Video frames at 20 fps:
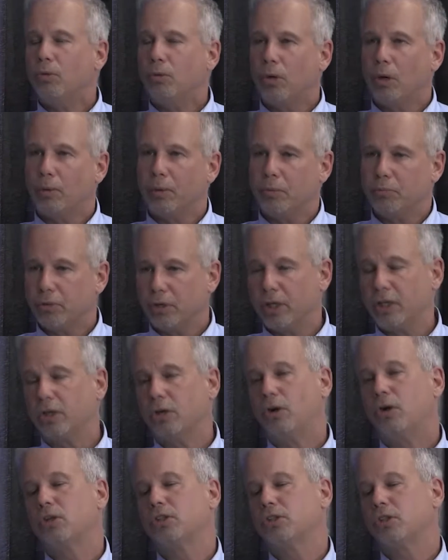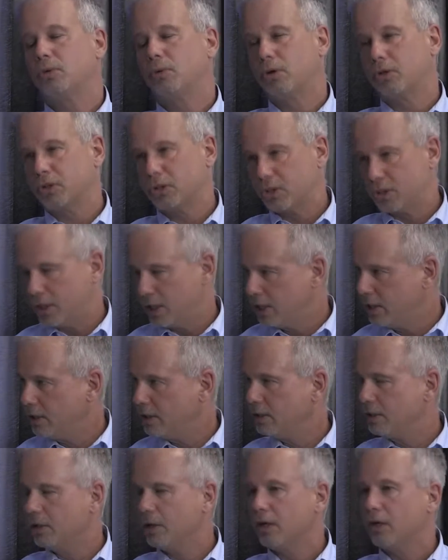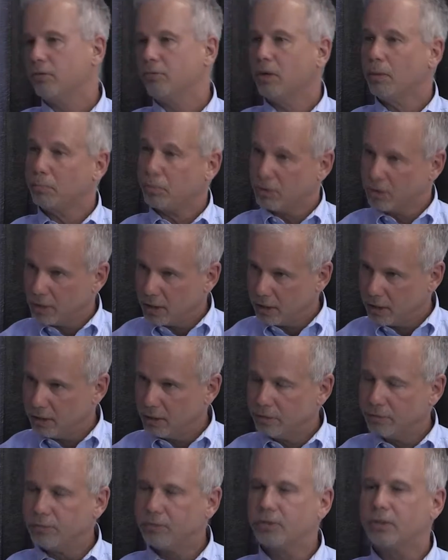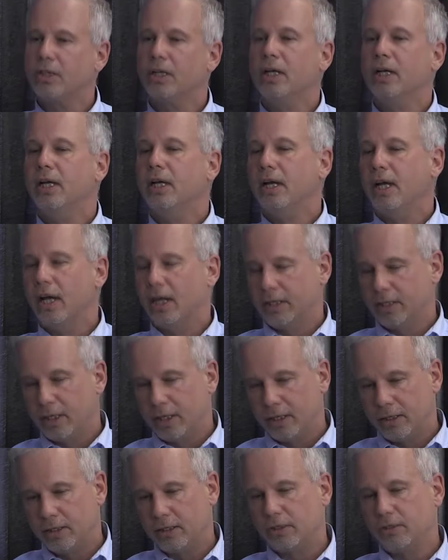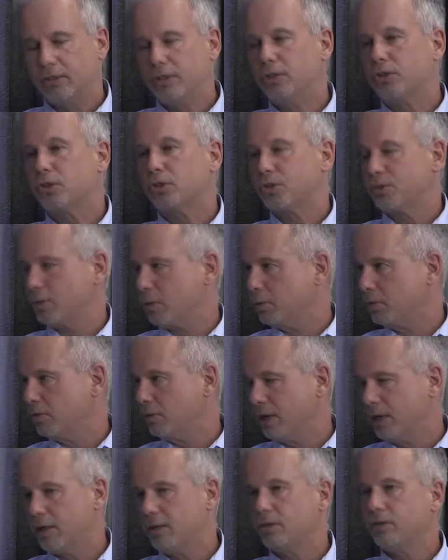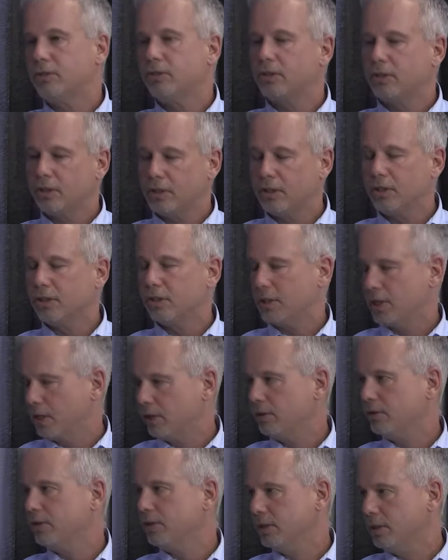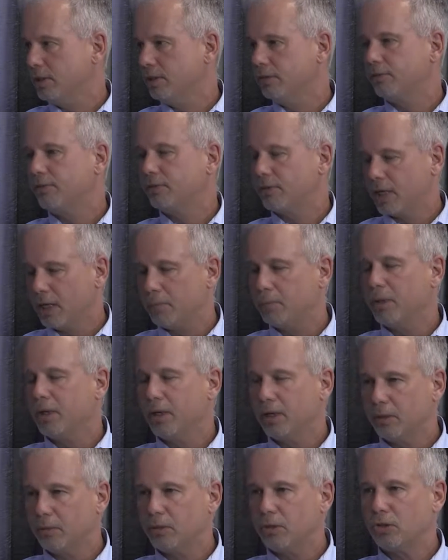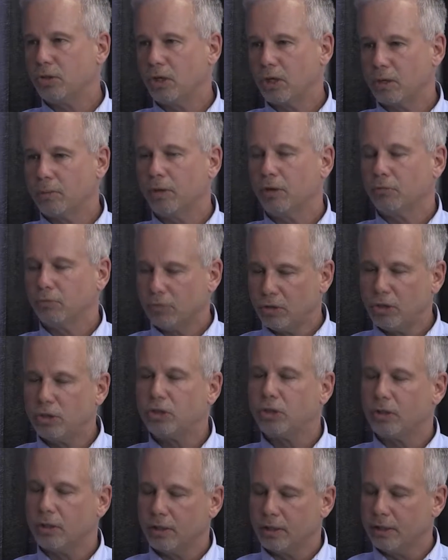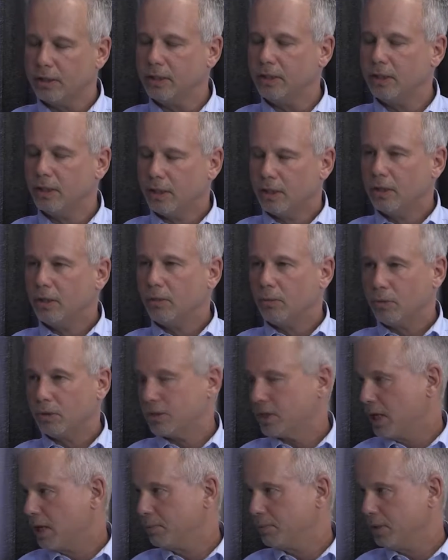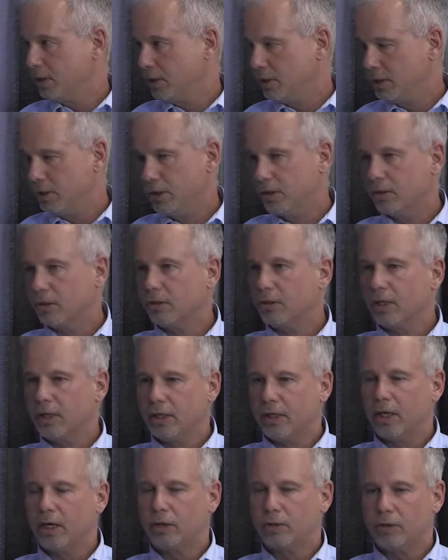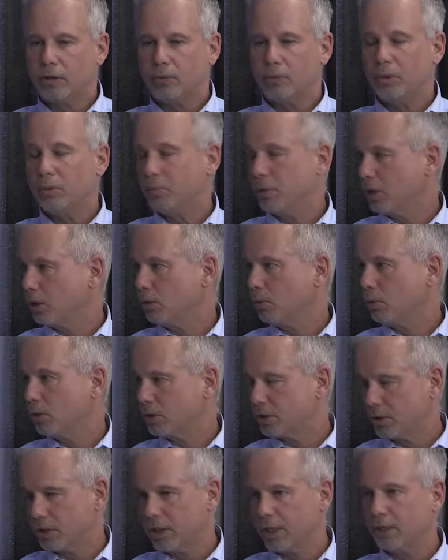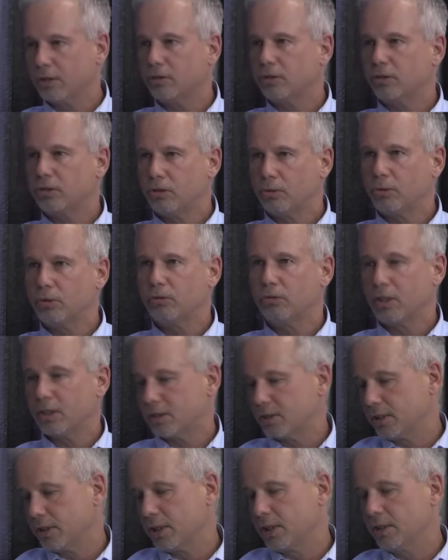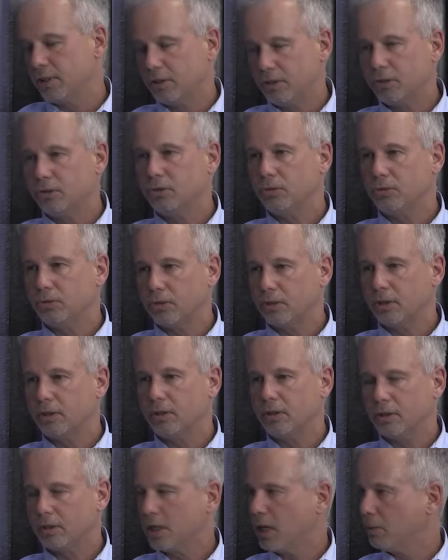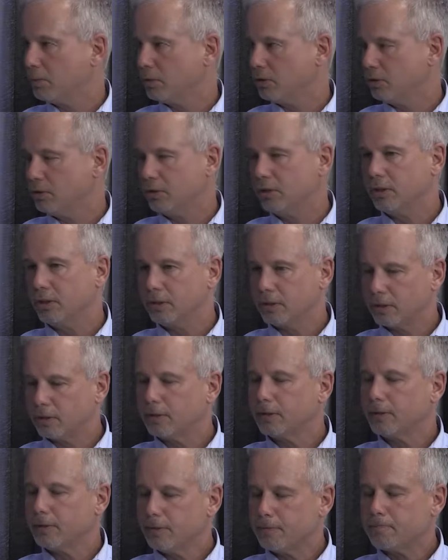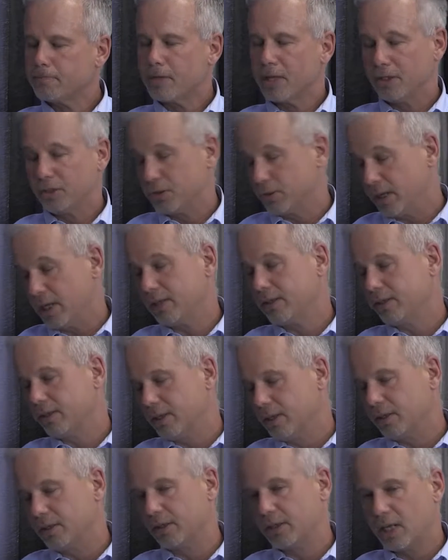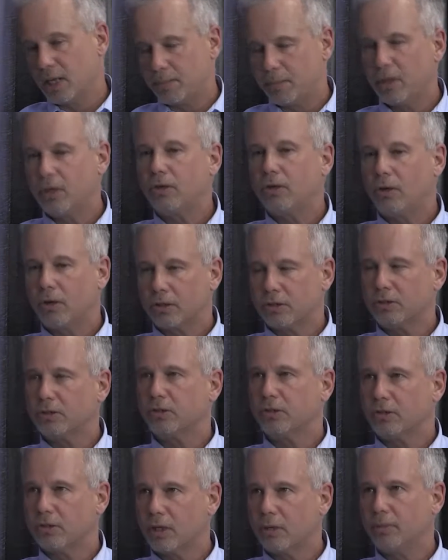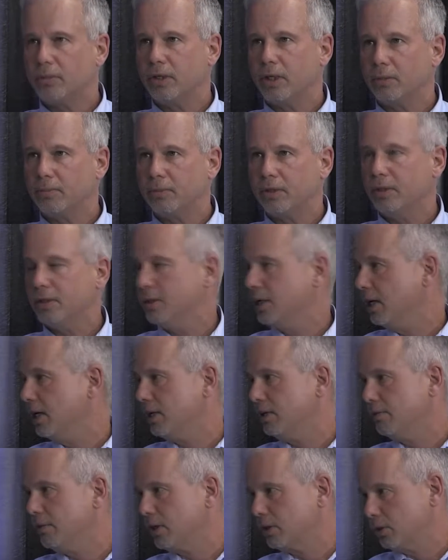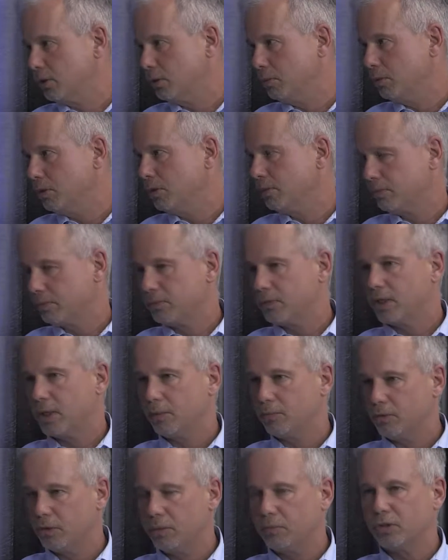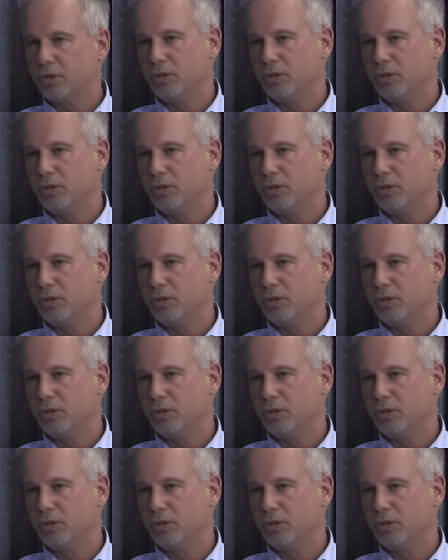where we bring in also our state uh, representatives and then leaders from around the entirety of Cape Ann. And we talk about regionally what's happening here and how can we better work together to address, again, issues mm -hmm. and opportunities. And so that the Cape Ann caucus is coming up the end of October right. timeframe.